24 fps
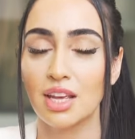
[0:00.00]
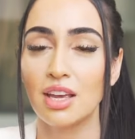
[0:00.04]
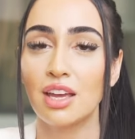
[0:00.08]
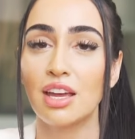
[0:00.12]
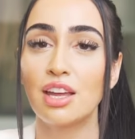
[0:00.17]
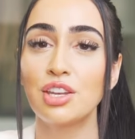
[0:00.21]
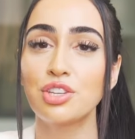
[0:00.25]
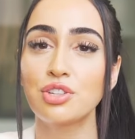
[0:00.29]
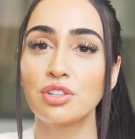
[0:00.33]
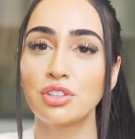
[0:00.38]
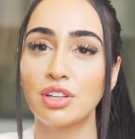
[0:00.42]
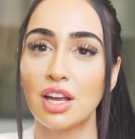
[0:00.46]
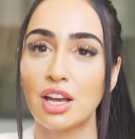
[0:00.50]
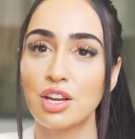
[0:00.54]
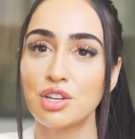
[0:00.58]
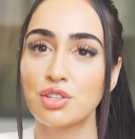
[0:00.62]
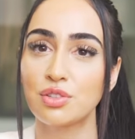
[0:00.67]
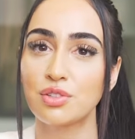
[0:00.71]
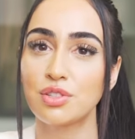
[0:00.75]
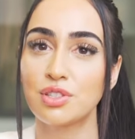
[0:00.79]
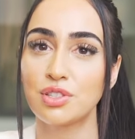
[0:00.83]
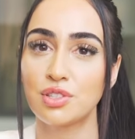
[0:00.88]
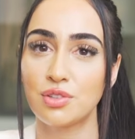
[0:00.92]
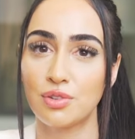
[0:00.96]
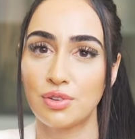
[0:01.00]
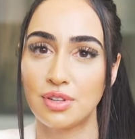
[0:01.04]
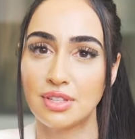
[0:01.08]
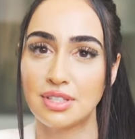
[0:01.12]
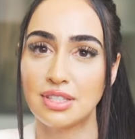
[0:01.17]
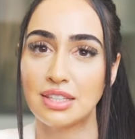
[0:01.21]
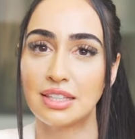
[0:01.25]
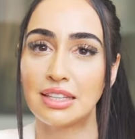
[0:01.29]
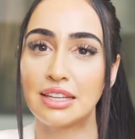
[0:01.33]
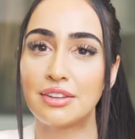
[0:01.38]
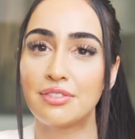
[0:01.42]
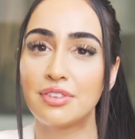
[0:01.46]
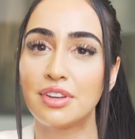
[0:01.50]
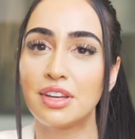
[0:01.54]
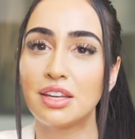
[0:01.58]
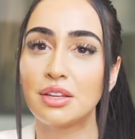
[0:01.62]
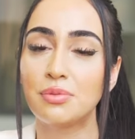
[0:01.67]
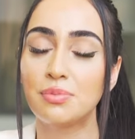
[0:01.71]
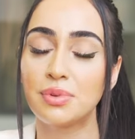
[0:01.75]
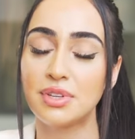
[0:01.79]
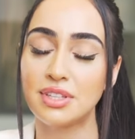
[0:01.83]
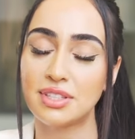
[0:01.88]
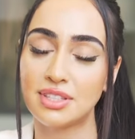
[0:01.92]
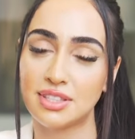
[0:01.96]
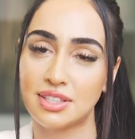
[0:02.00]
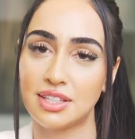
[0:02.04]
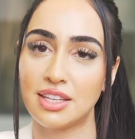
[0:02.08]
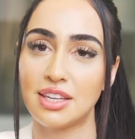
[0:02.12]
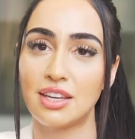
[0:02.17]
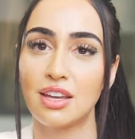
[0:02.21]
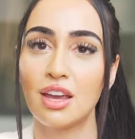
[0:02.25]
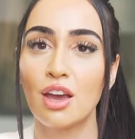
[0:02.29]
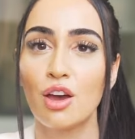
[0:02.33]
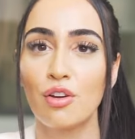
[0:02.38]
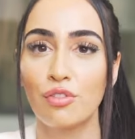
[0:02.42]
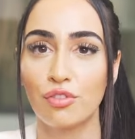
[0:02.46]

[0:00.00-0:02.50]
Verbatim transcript: International students living in BC